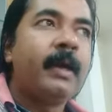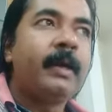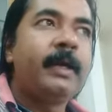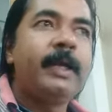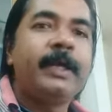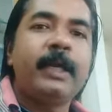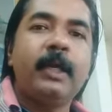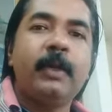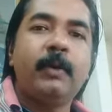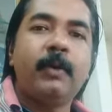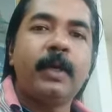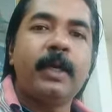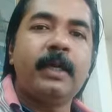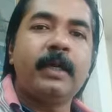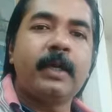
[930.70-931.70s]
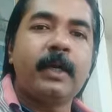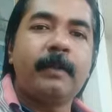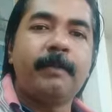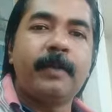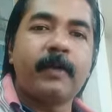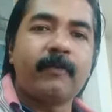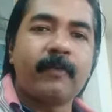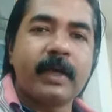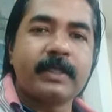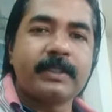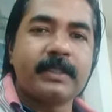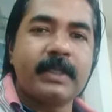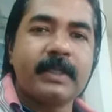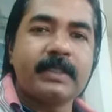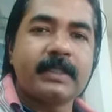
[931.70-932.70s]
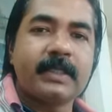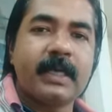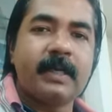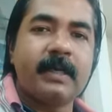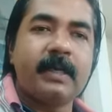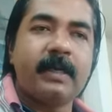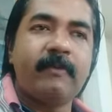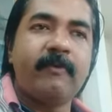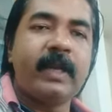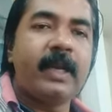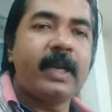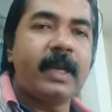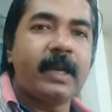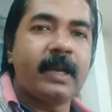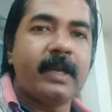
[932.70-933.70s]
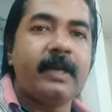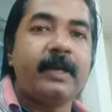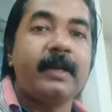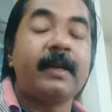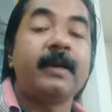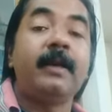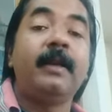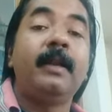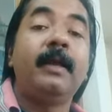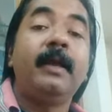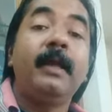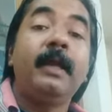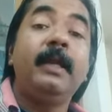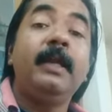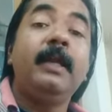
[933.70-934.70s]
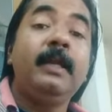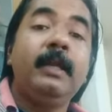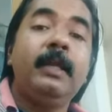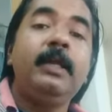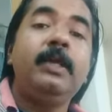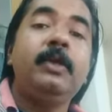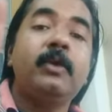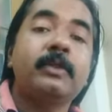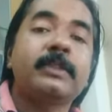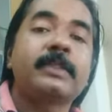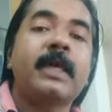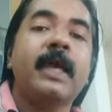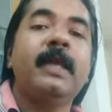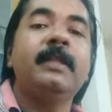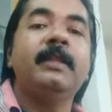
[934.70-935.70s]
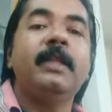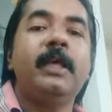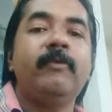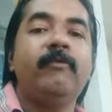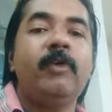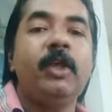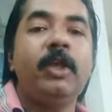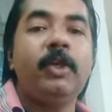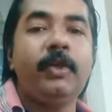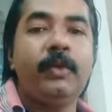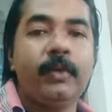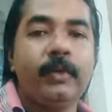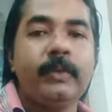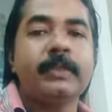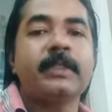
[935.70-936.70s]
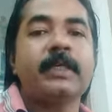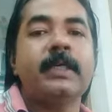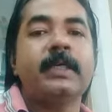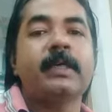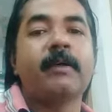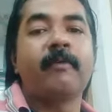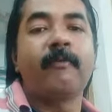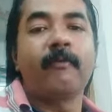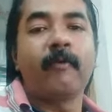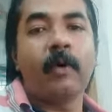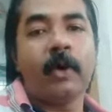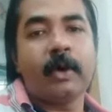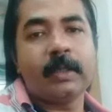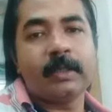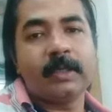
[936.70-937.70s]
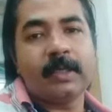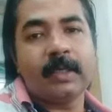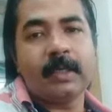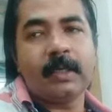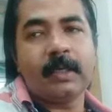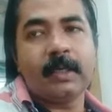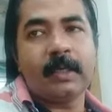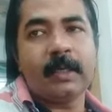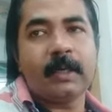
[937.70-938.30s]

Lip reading: detail oriented, perfectionist, and very analytical. In Leo sign, they will use it for their